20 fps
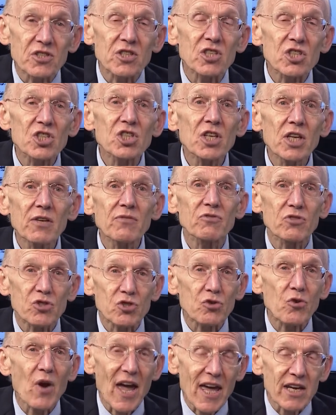the Chief
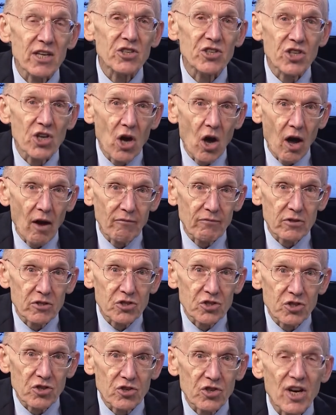Strategy
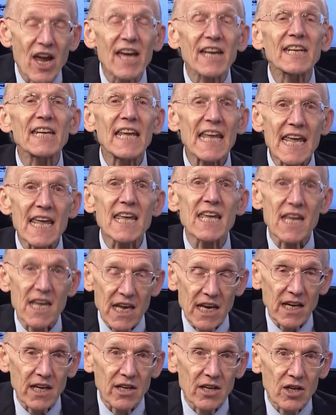Officer at
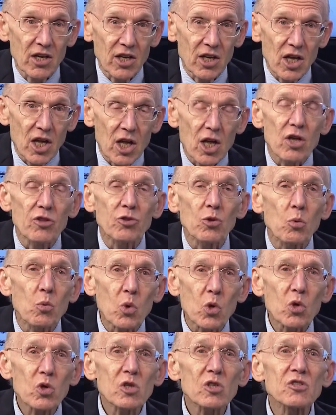E-Ink, the
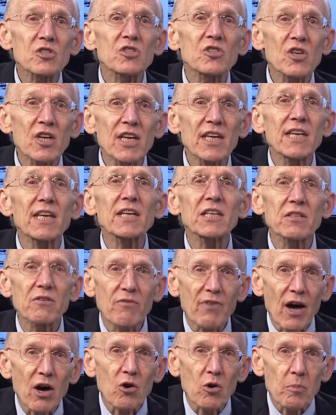world's leading
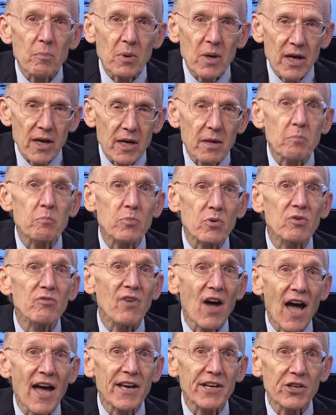developer and
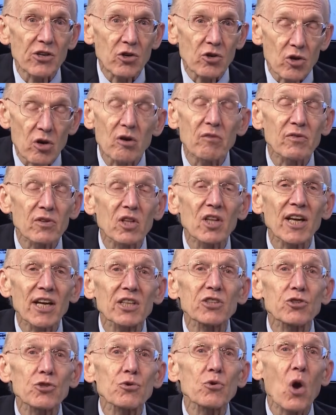provider of
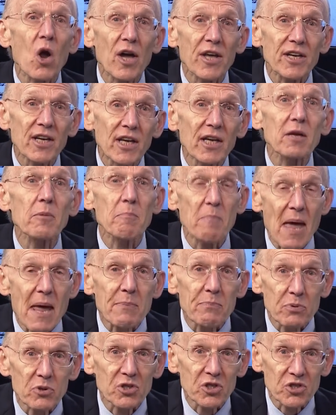electronic
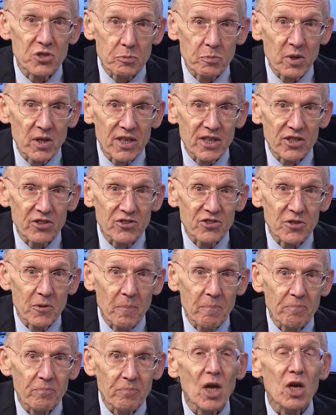paper displays.
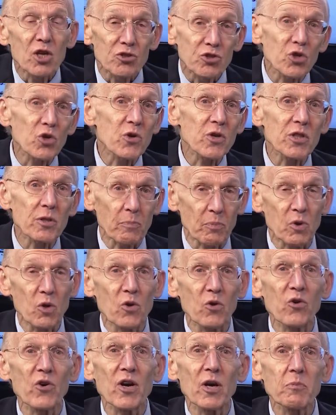During the
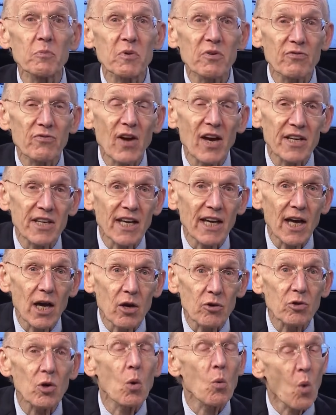program, we're finding
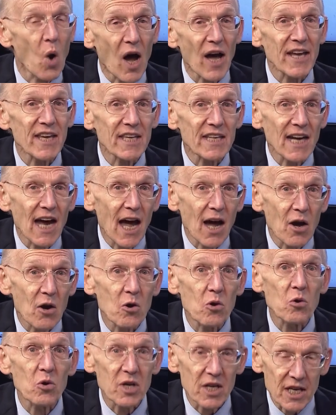out why and
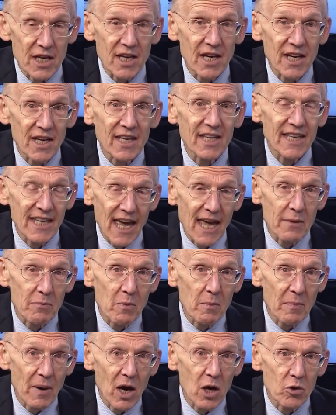how e-ink came
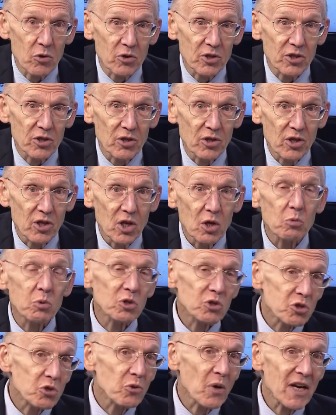about. We'll
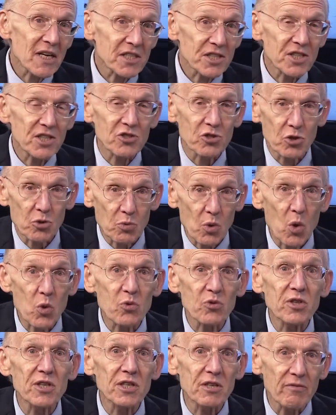trace its
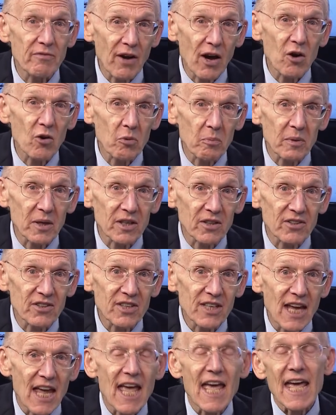growth and development,
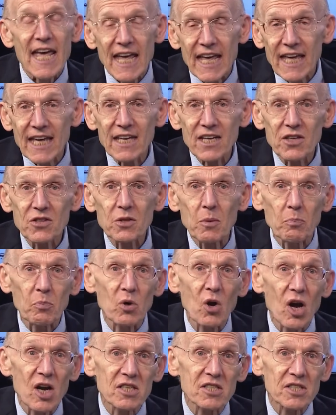and in the
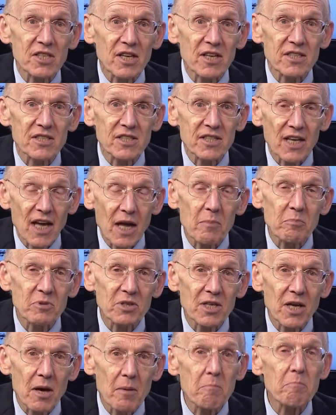process come
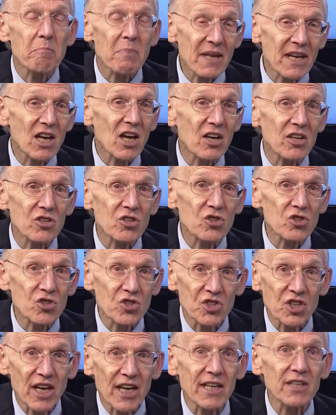to better
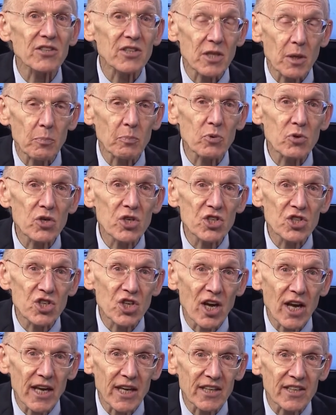understand and
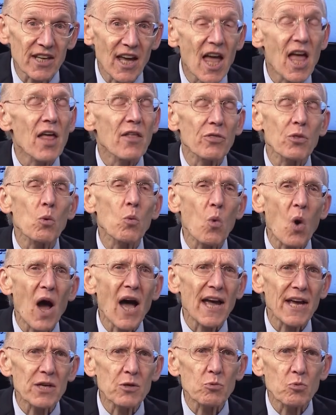appreciate the
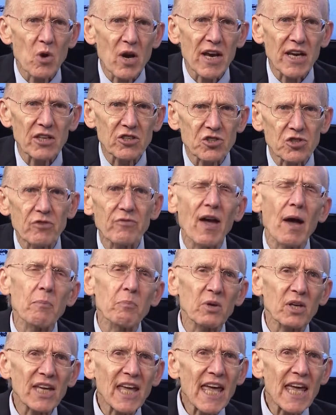wide range of
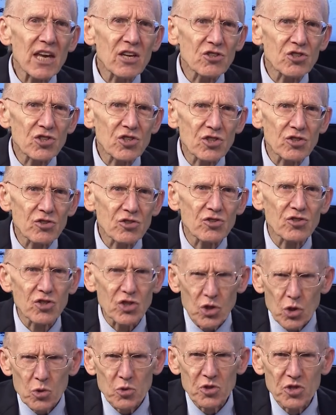applications,
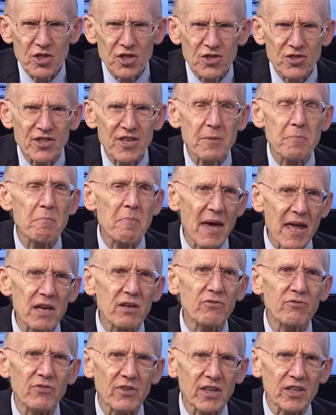uses, and
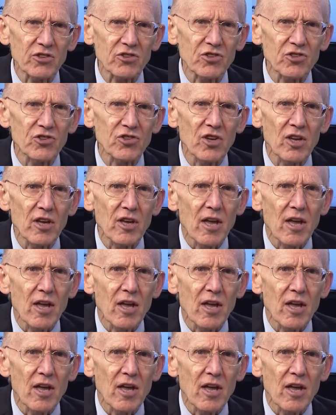benefits